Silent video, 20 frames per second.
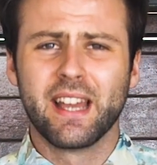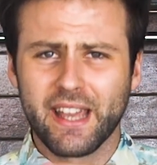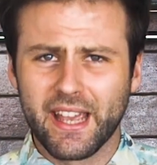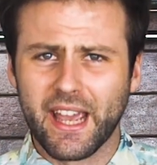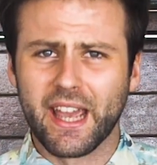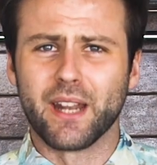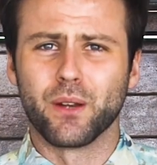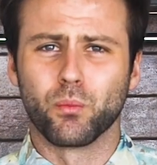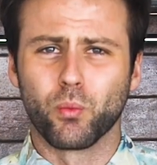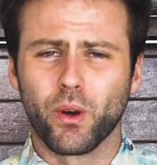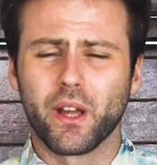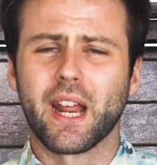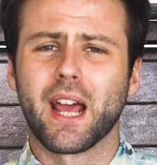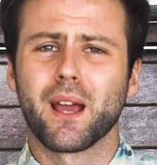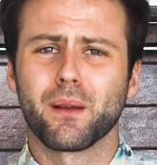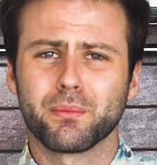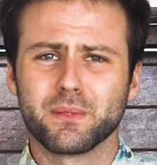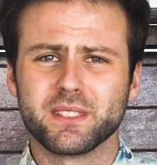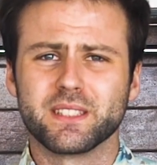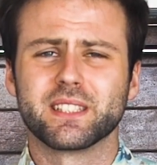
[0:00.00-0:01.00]
And what
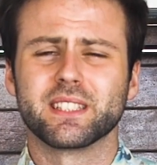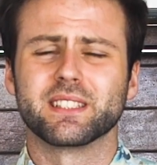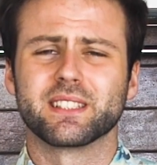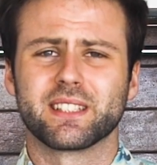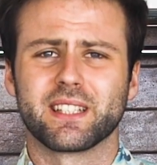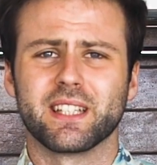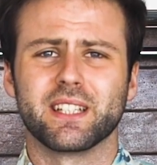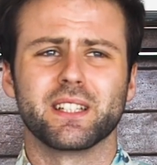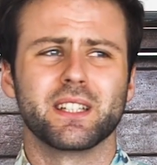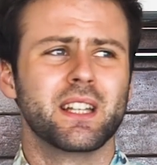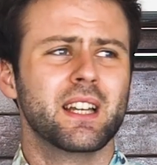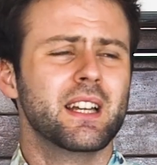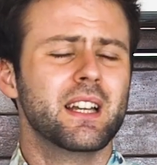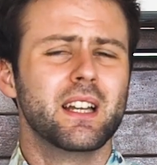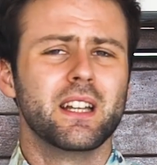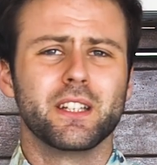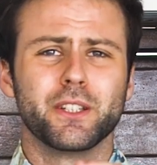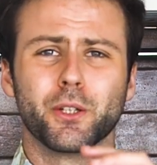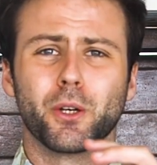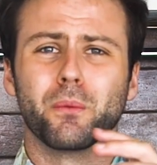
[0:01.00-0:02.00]
happens is that
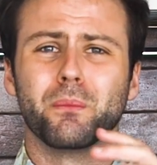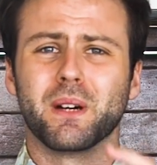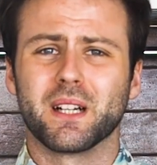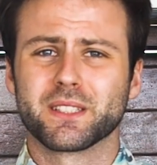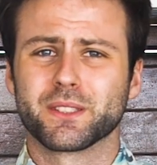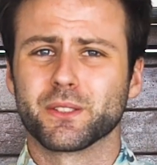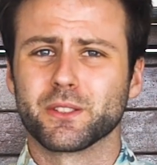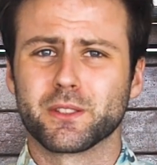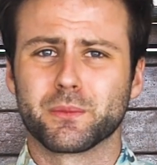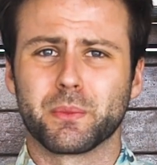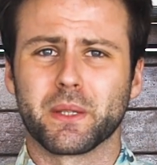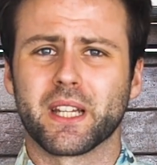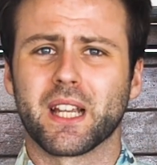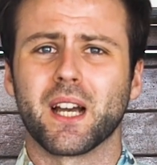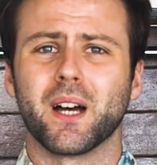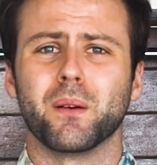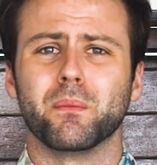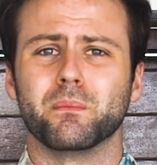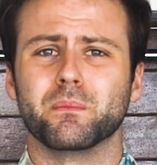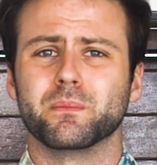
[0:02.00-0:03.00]
your muscles
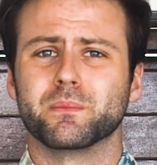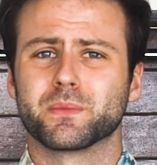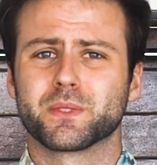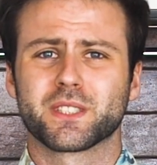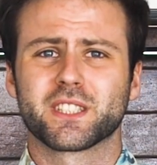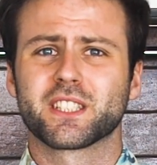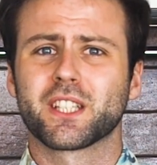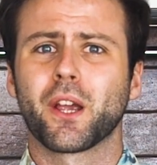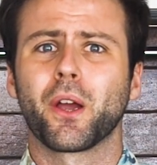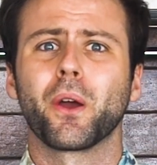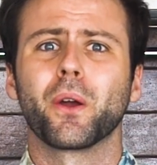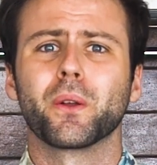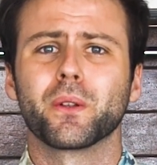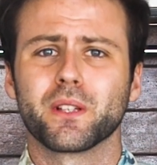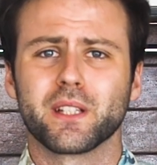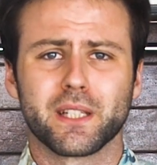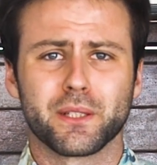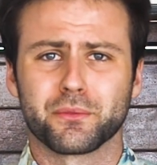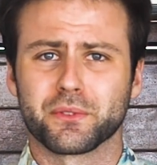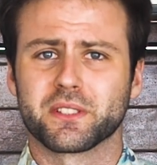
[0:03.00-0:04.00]
become
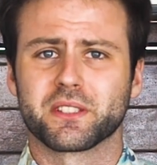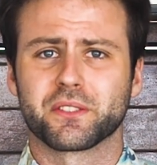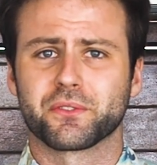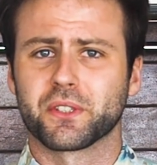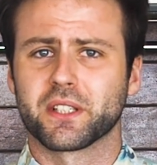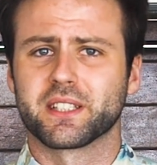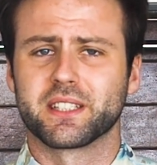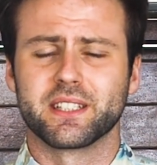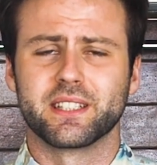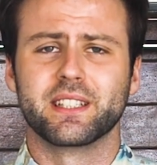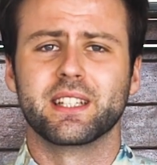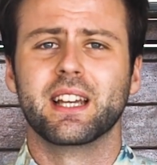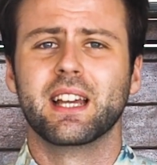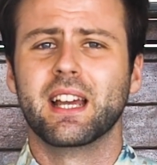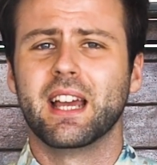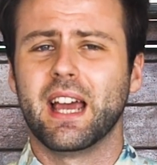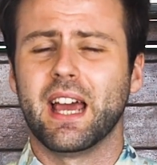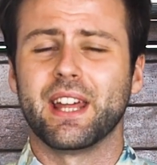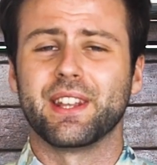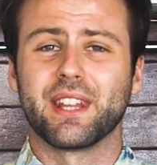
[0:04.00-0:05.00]
totally restricted,
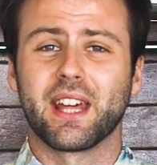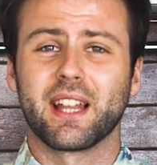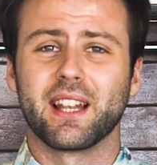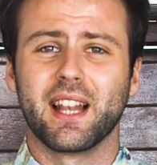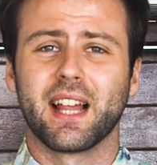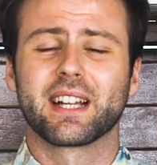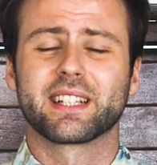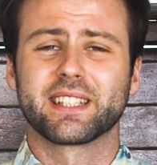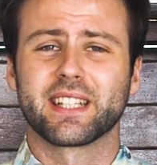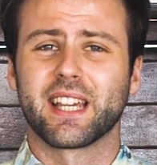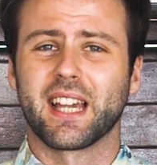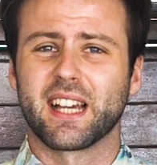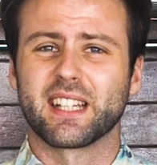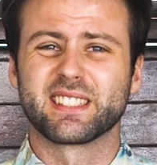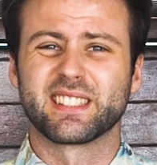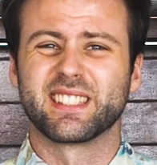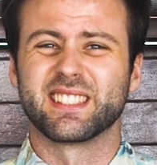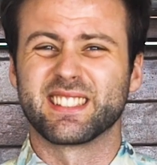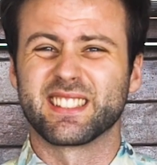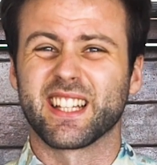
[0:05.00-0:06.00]
and that lactic
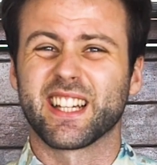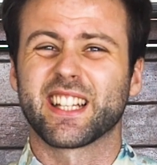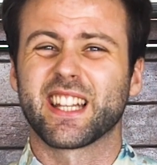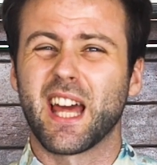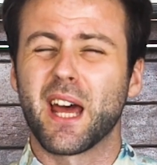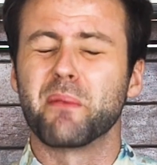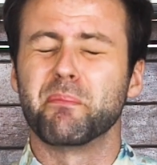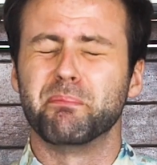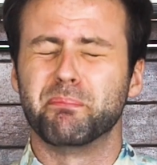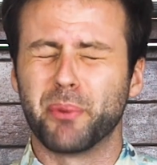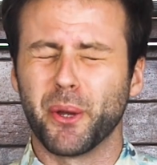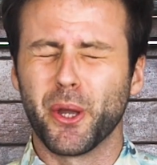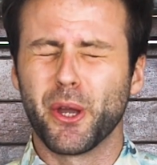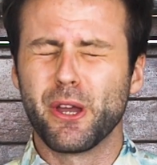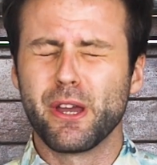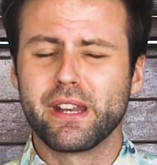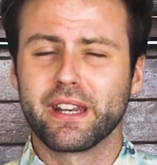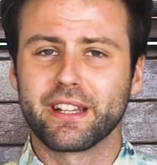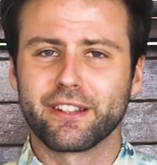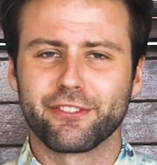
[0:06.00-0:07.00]
acid is like that
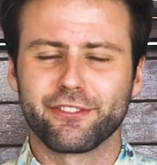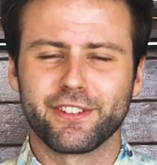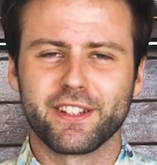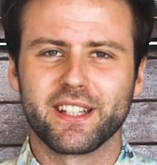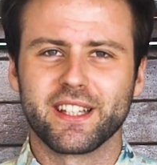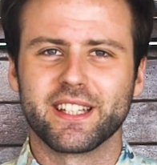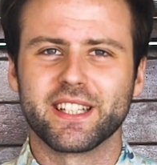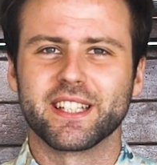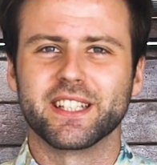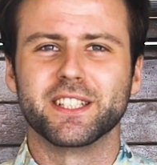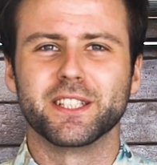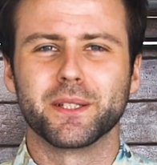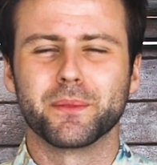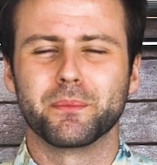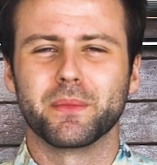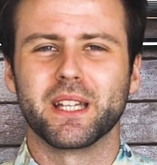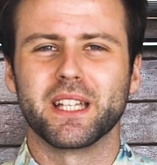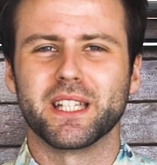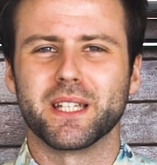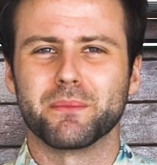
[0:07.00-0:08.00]
burning feeling in
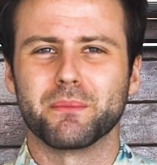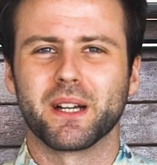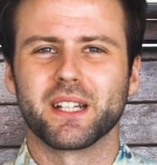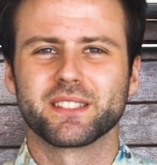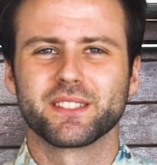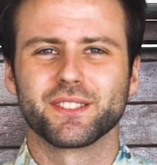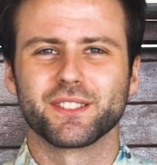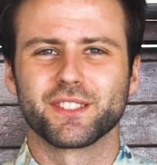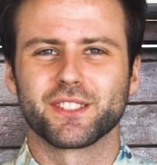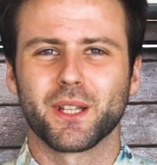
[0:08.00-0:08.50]
your muscles.